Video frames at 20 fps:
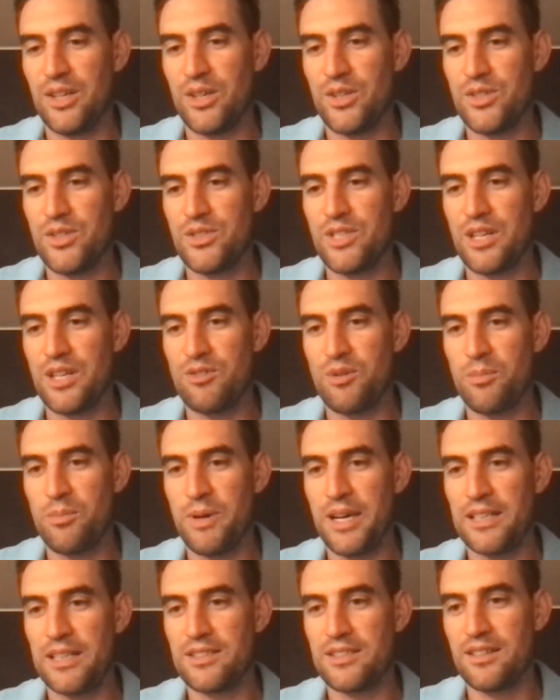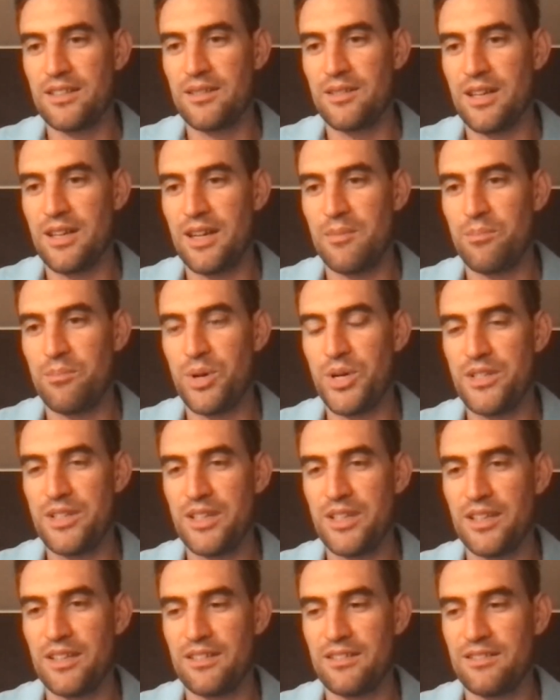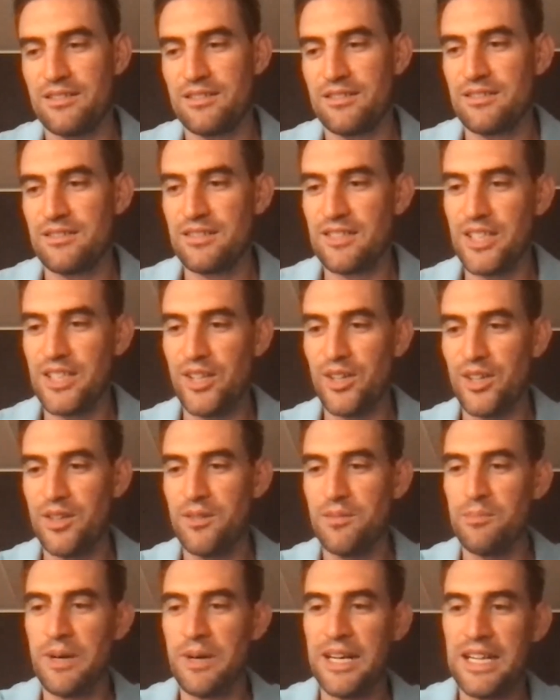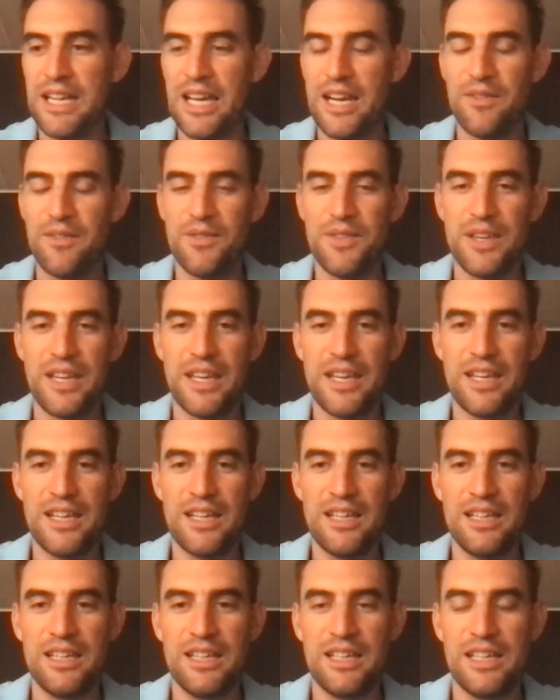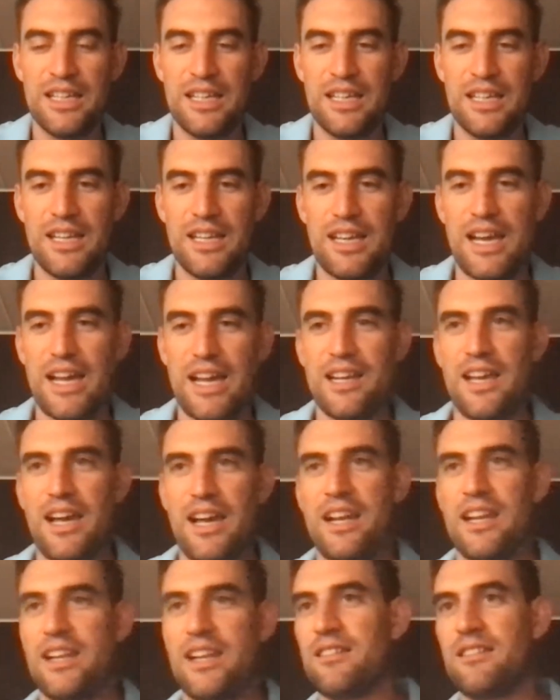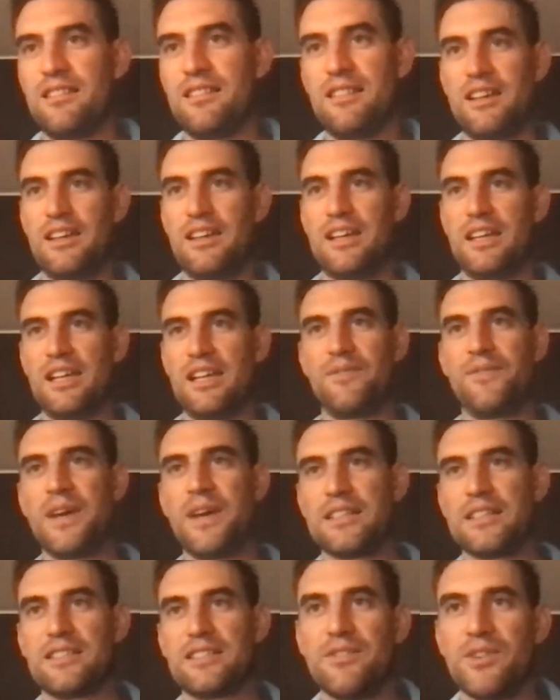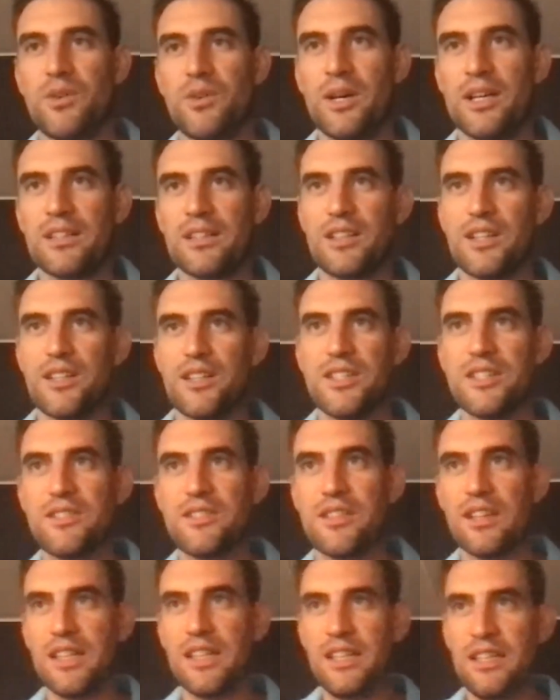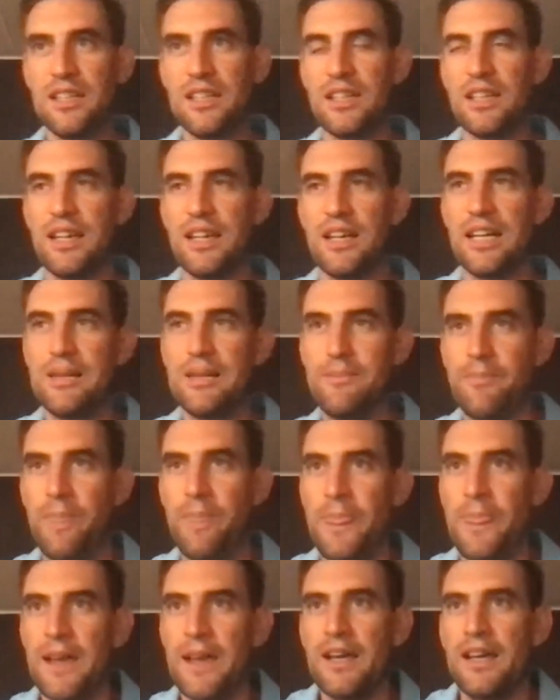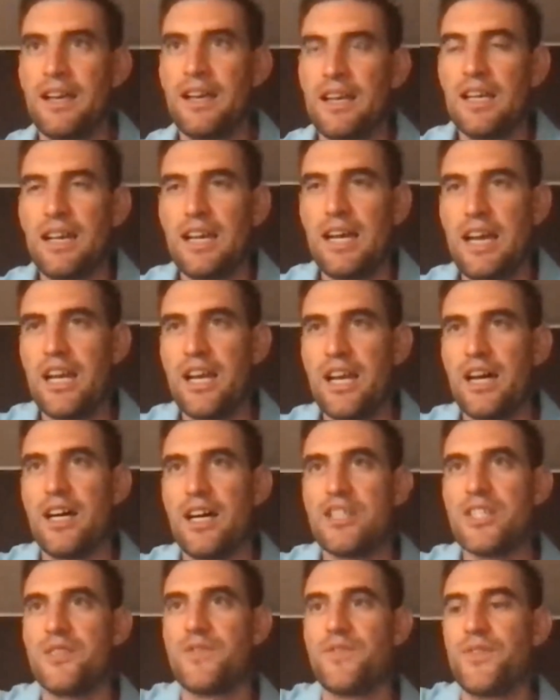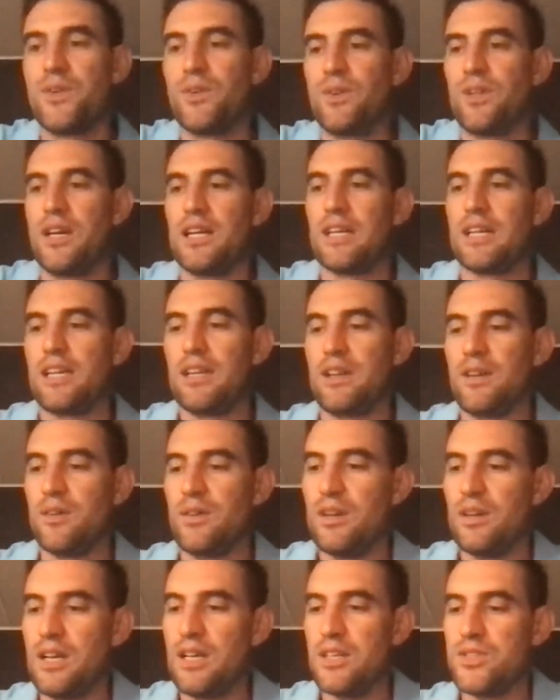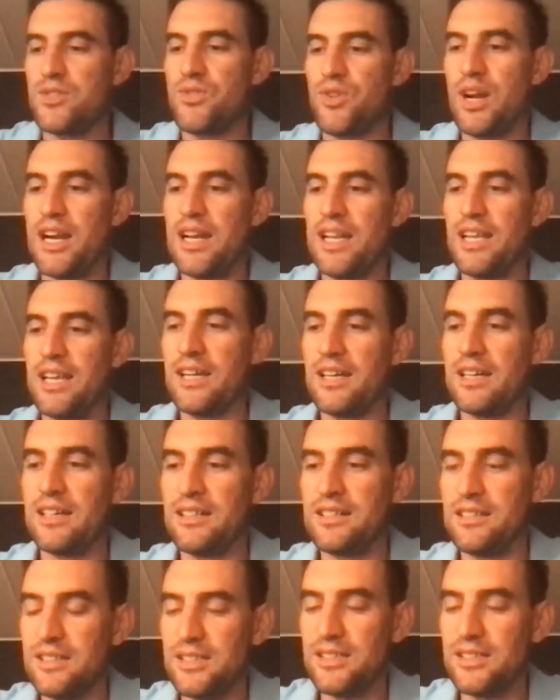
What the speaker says: central banks are printing money out of thin air, and it affects everyone consistently. And I just feel like Australia,